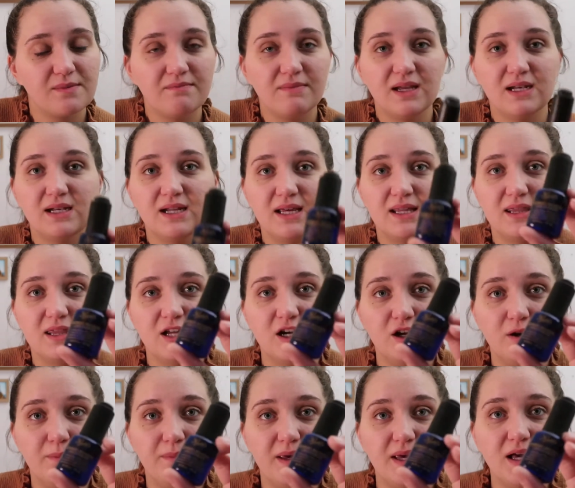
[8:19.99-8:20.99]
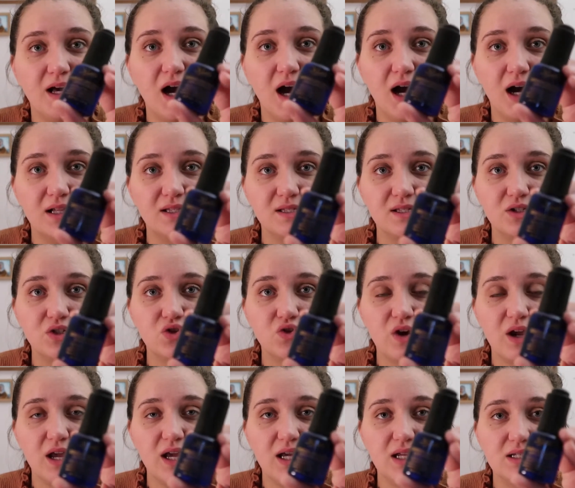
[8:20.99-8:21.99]
Midnight Therapy
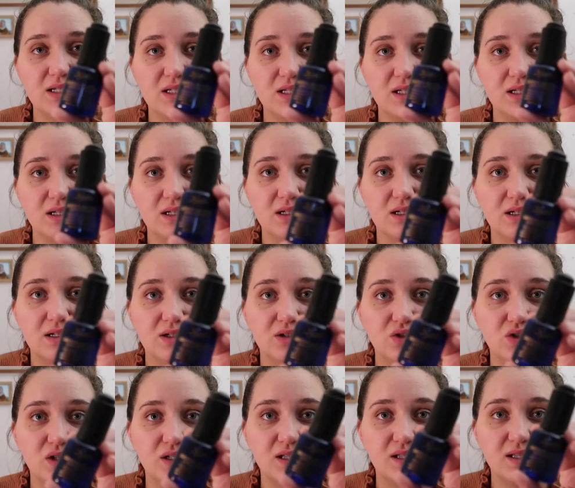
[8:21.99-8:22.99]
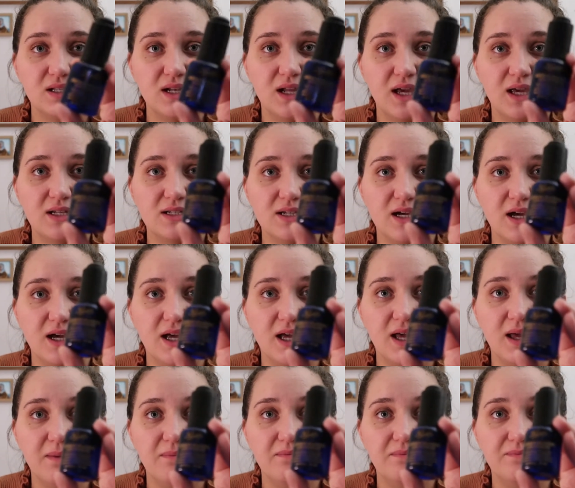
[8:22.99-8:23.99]
Concentrate, just as a
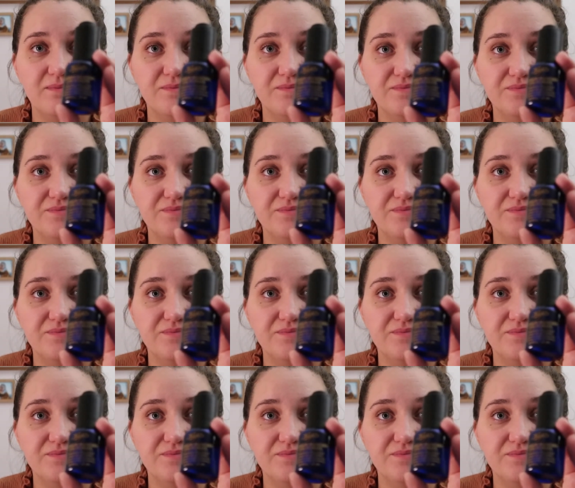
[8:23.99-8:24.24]
nighttime